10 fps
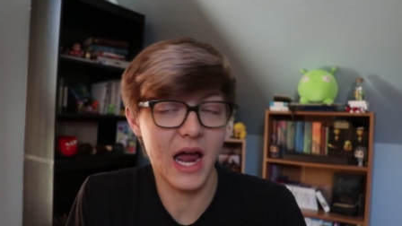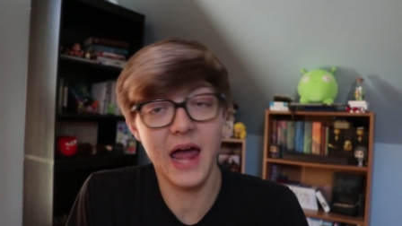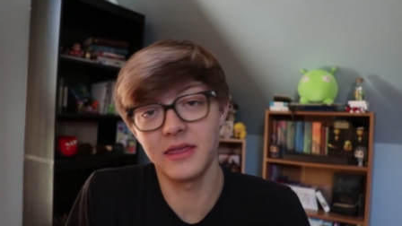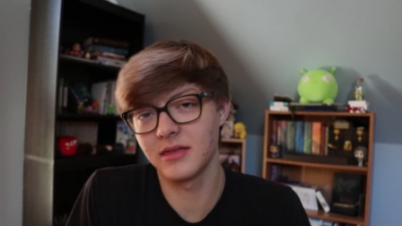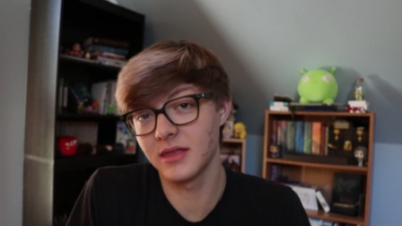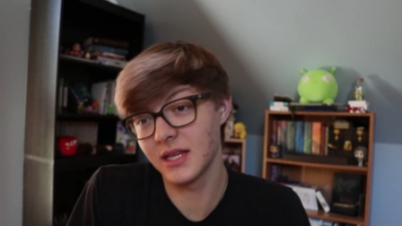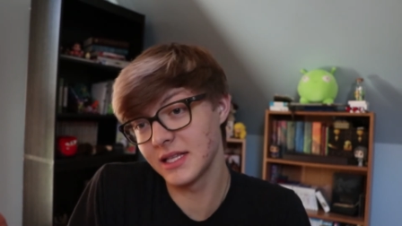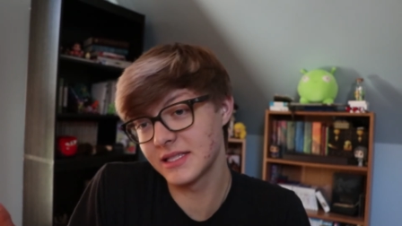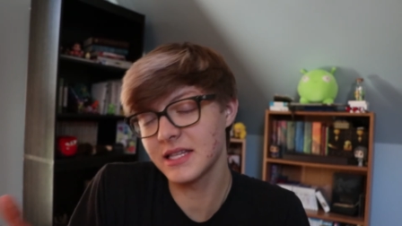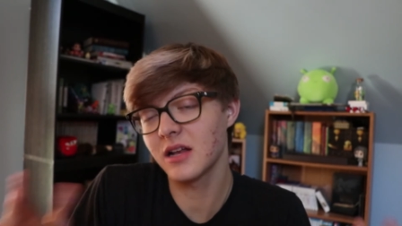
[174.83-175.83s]
and
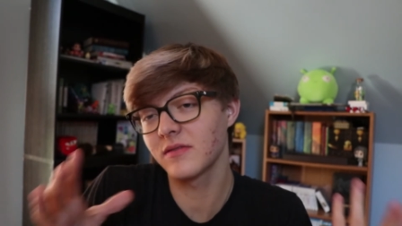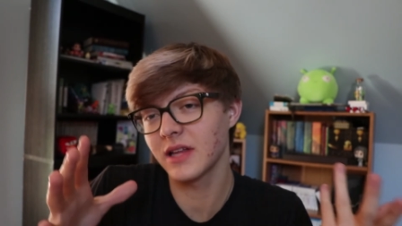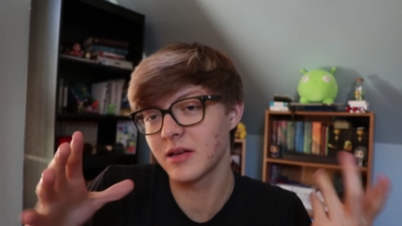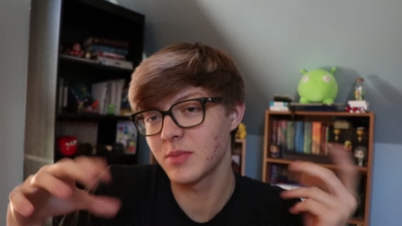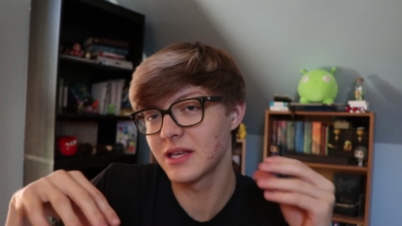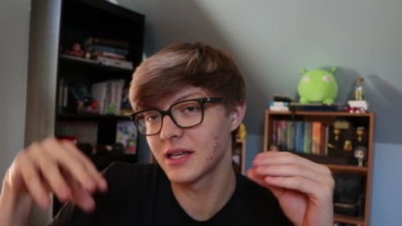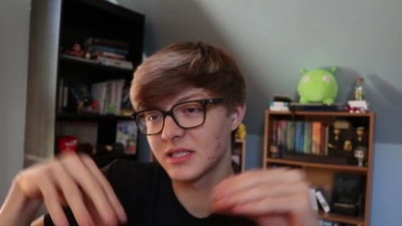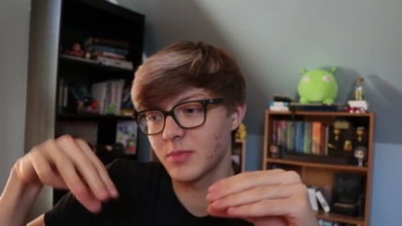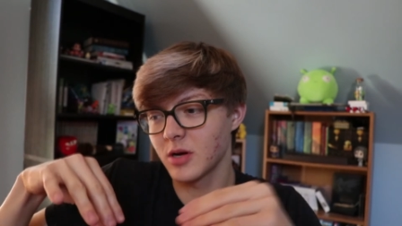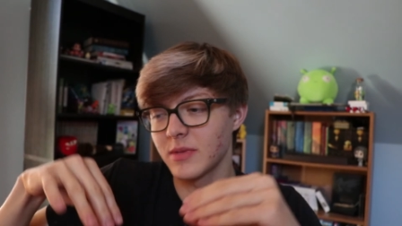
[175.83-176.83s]
instead of like being
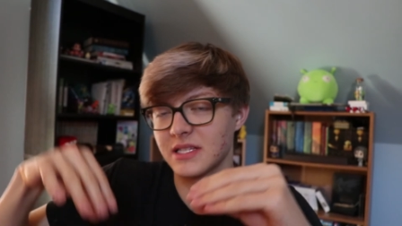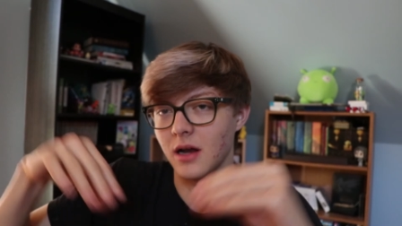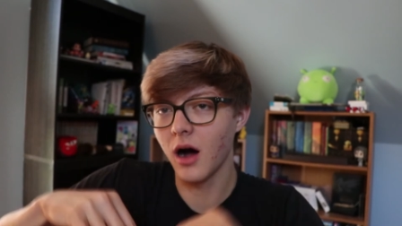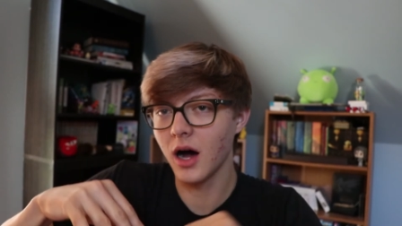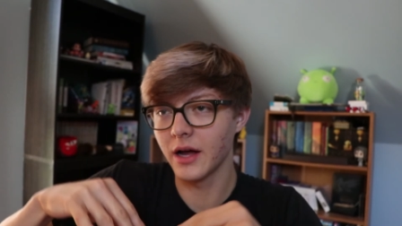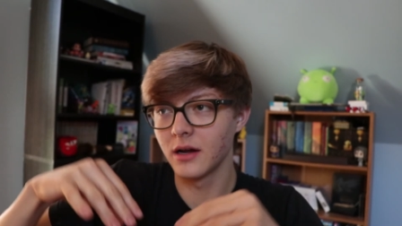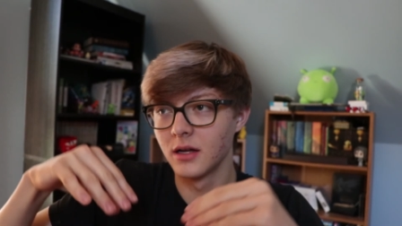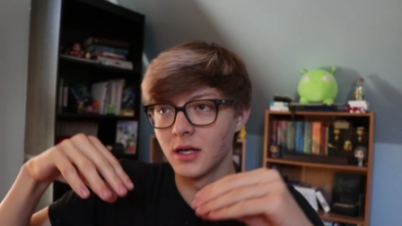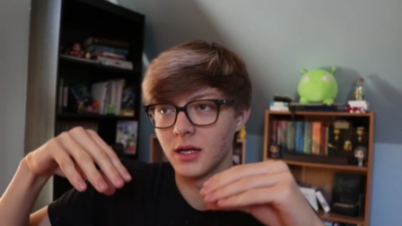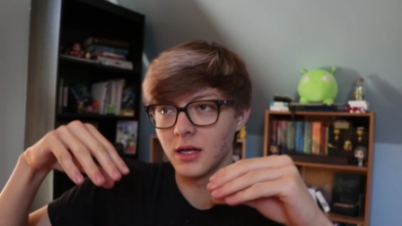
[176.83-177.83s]
experimented on,